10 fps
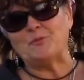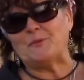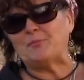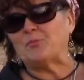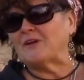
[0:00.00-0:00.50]
to
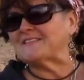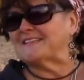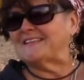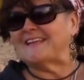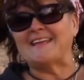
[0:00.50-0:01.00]
be
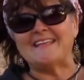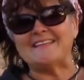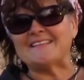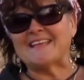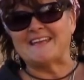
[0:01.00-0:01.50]
present and
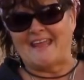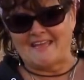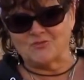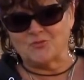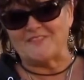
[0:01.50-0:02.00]
get to
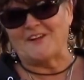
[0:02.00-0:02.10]
connect with